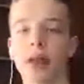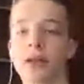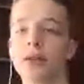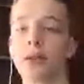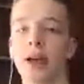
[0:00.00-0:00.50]

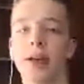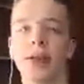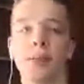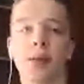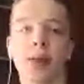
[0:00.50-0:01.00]
it's just kind
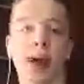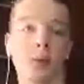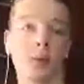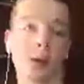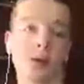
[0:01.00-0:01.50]
of something that I
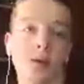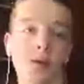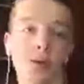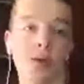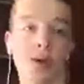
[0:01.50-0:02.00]
want to
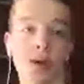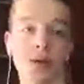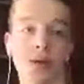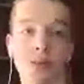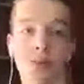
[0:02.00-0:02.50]
start
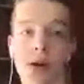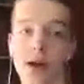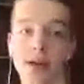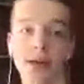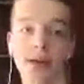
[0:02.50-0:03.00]
to
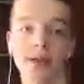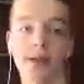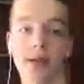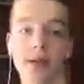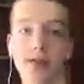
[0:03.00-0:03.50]
practice
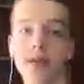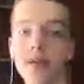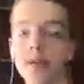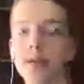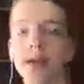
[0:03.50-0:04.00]

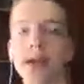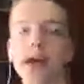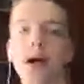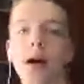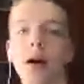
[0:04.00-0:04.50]
doing,
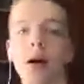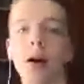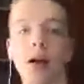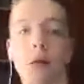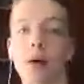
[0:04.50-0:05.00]

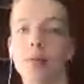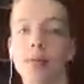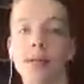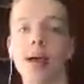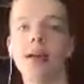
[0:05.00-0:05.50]
like web
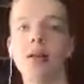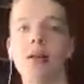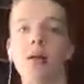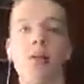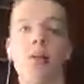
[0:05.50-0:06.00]
design
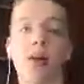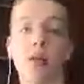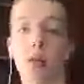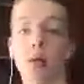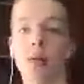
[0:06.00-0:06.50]
with
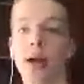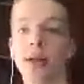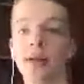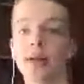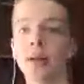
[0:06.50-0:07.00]

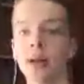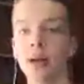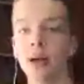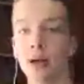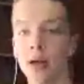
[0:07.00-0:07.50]
WordPress.
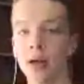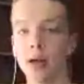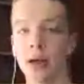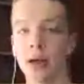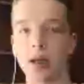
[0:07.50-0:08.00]

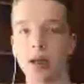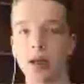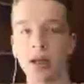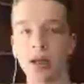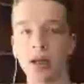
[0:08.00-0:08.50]

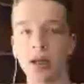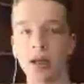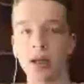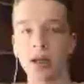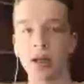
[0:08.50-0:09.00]
And
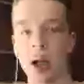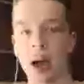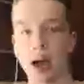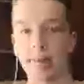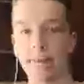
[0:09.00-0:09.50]
yeah.